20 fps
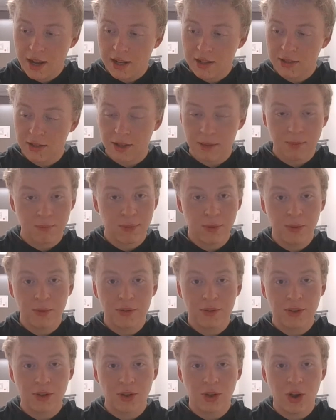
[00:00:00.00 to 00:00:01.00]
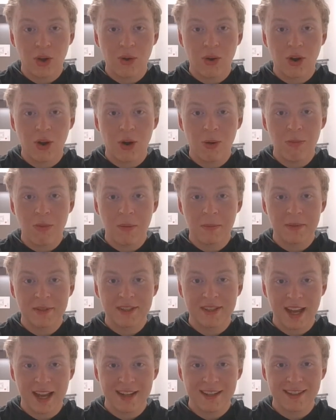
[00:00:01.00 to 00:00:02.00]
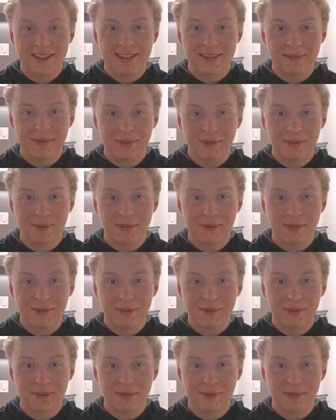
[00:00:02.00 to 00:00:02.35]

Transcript: So they both go home upset